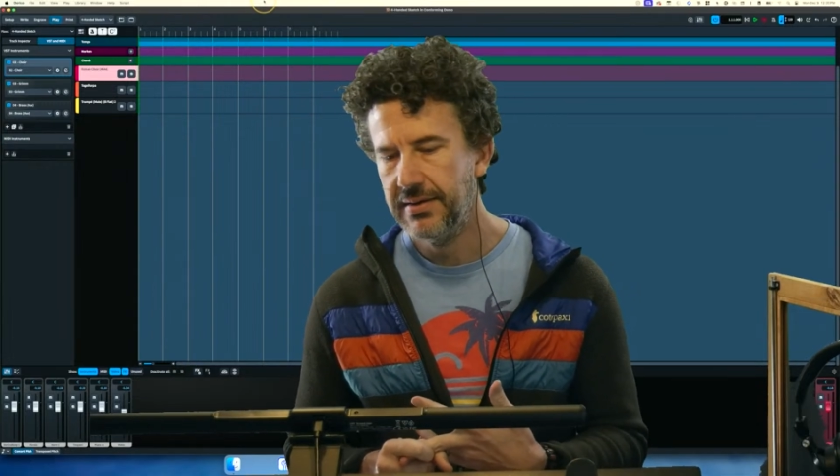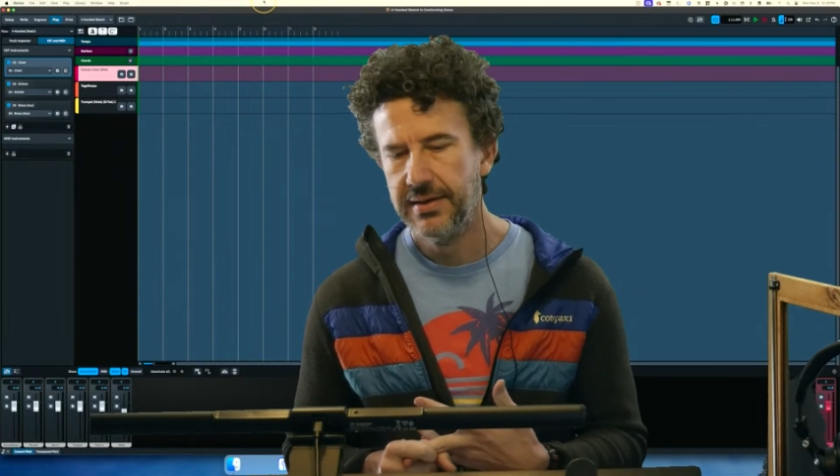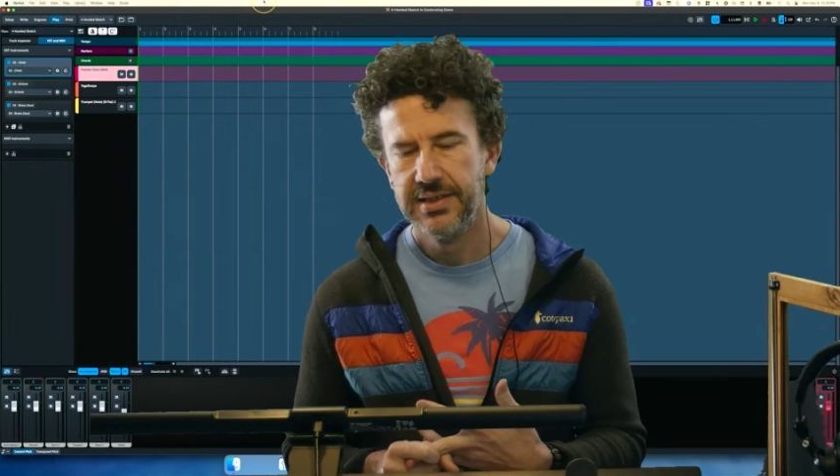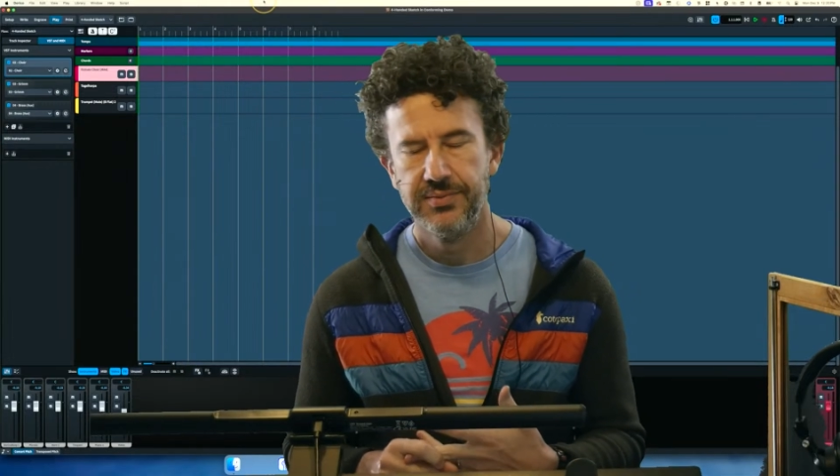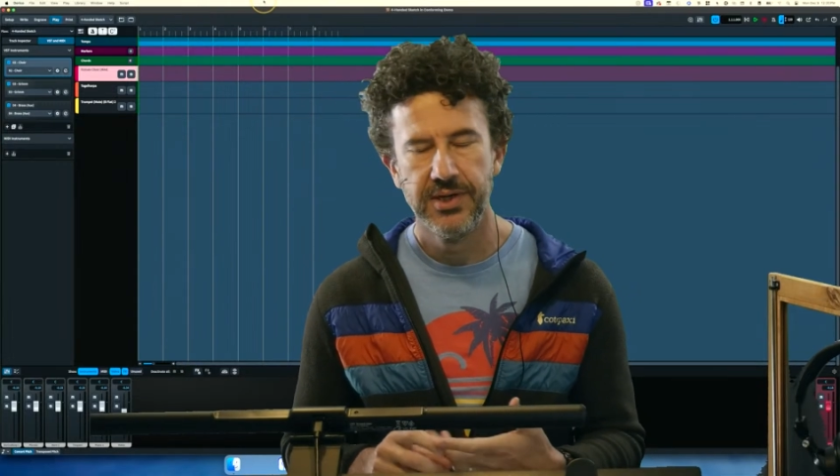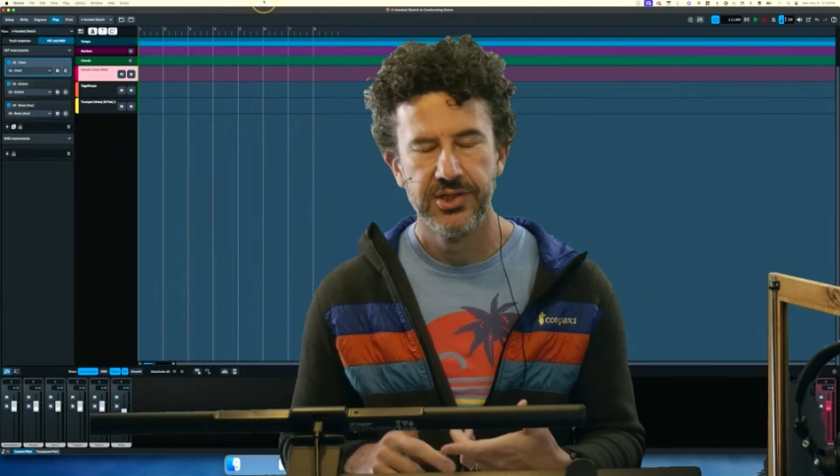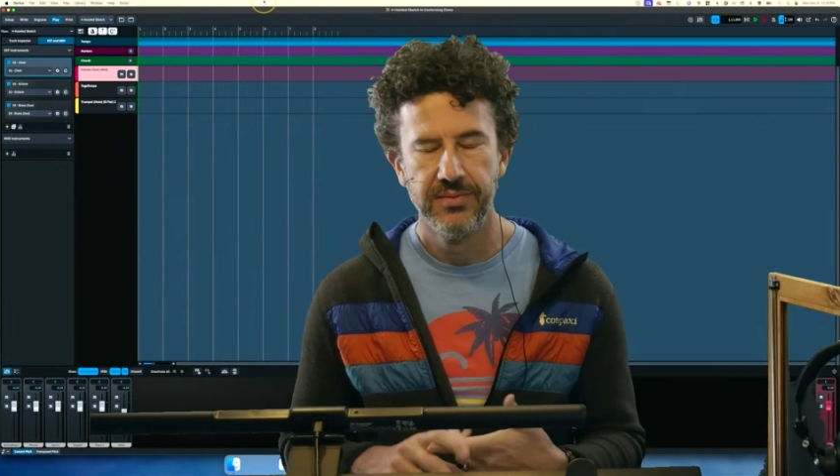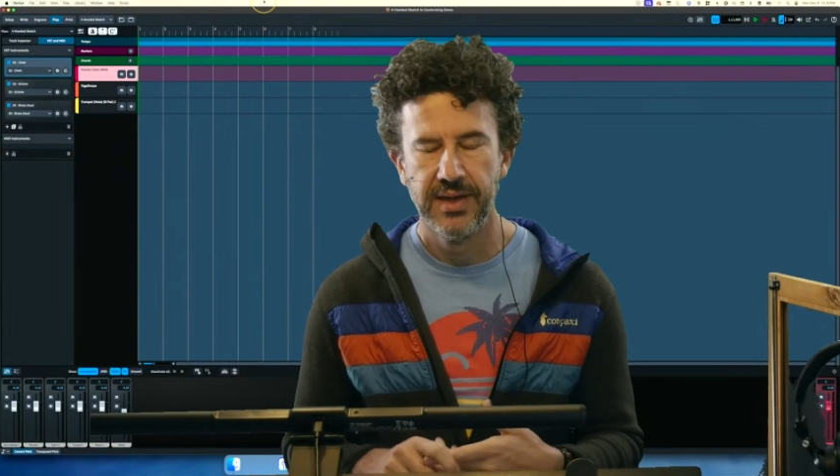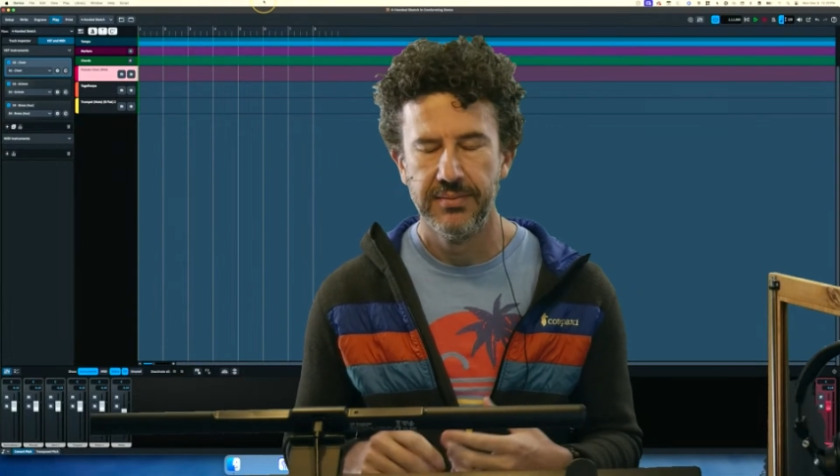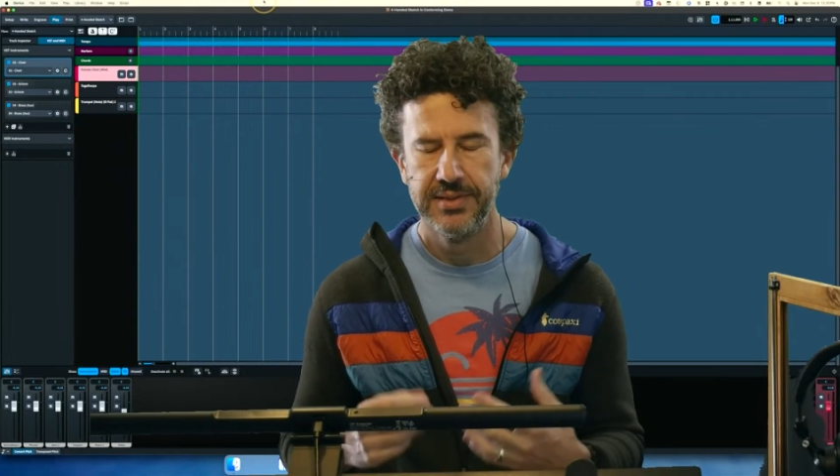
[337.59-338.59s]
expression
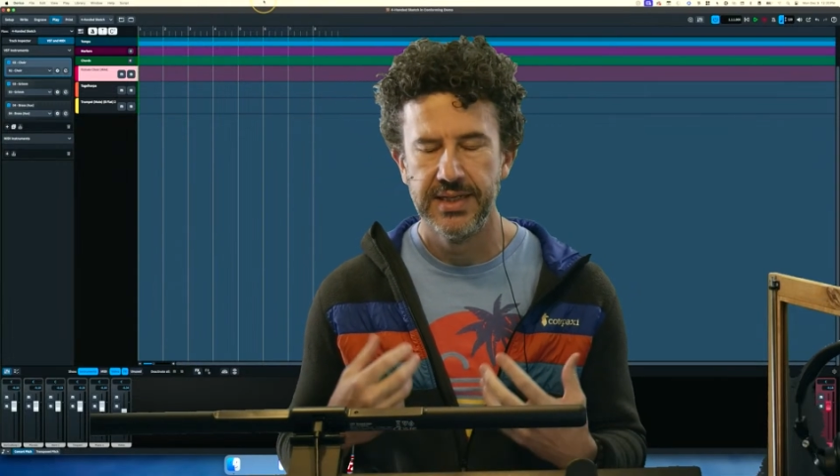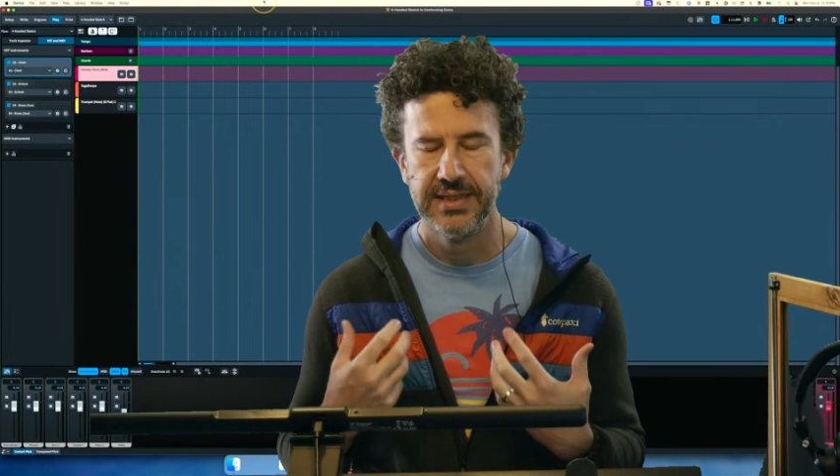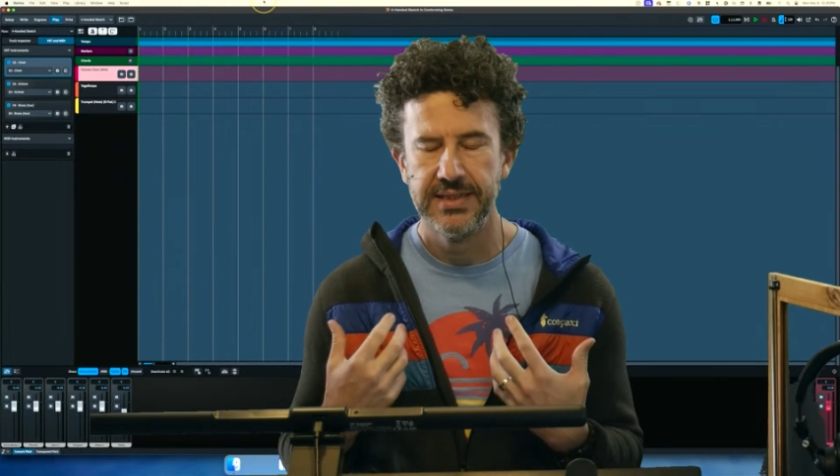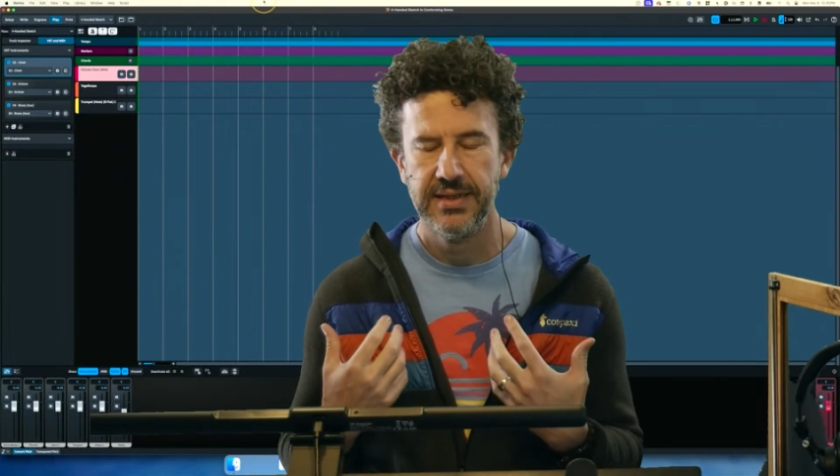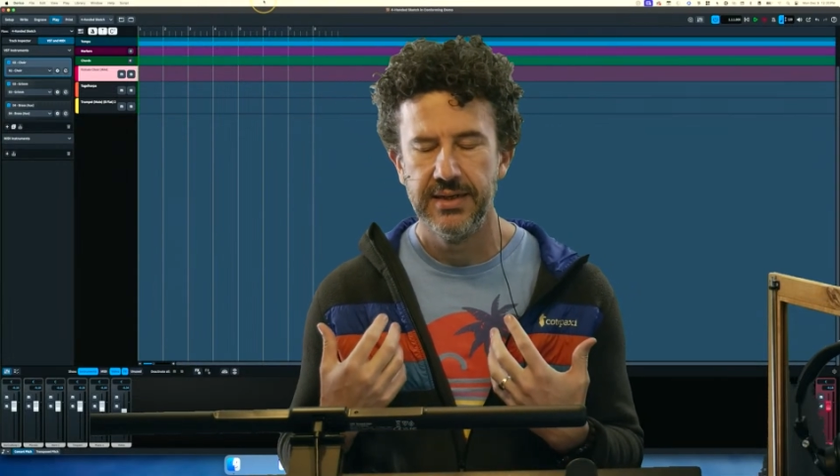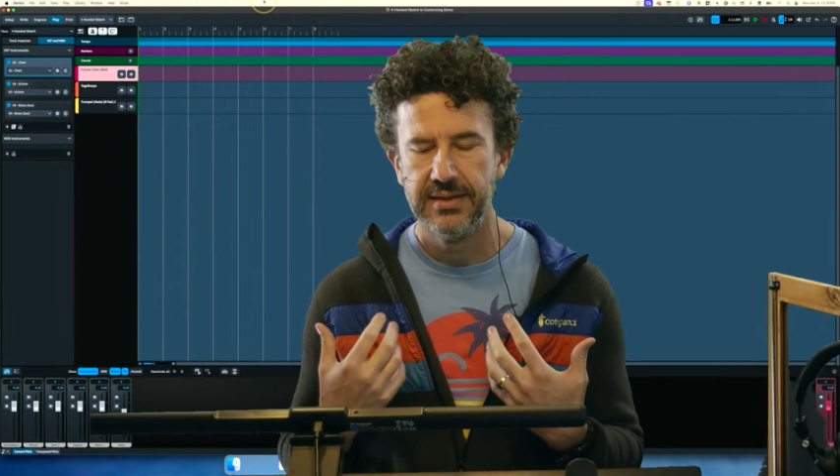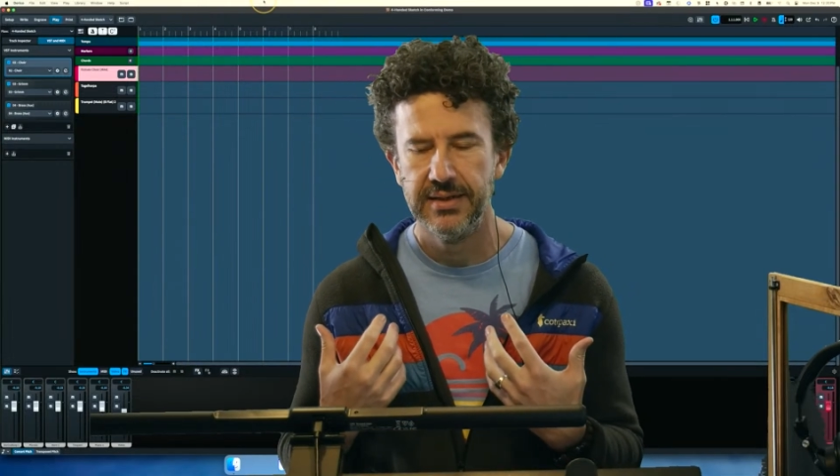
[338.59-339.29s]
maps, it's not